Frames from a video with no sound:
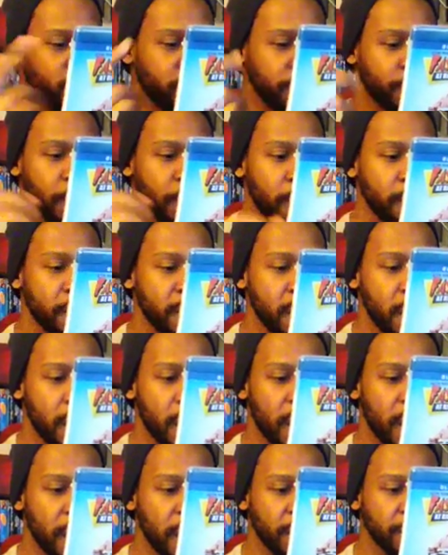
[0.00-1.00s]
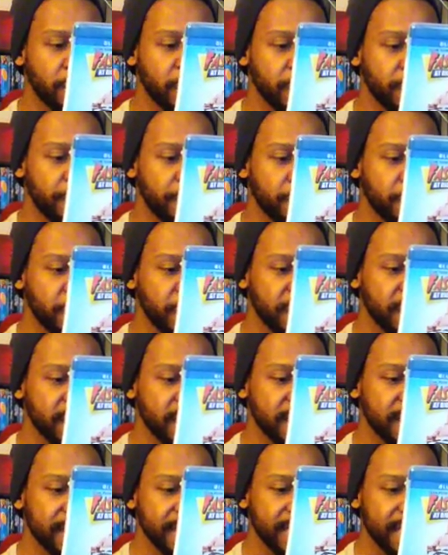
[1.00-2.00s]
read them all. Jennifer
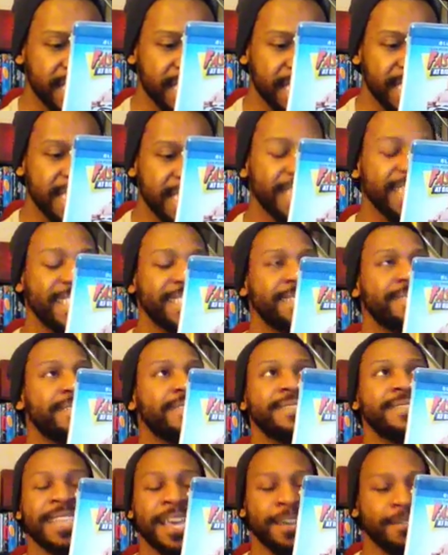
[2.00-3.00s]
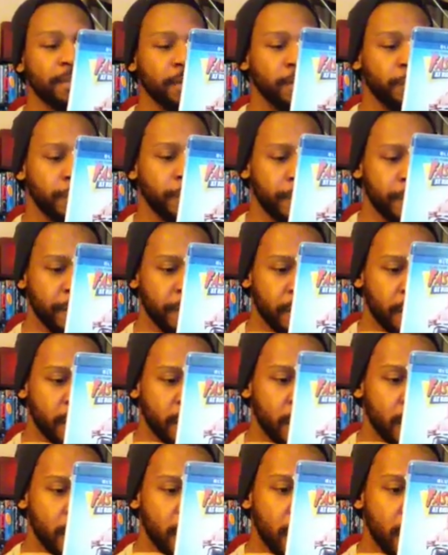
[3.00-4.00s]
Jason Leigh, definitely
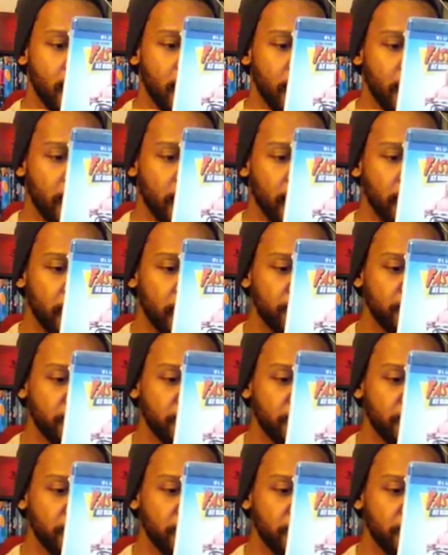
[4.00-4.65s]
remember her.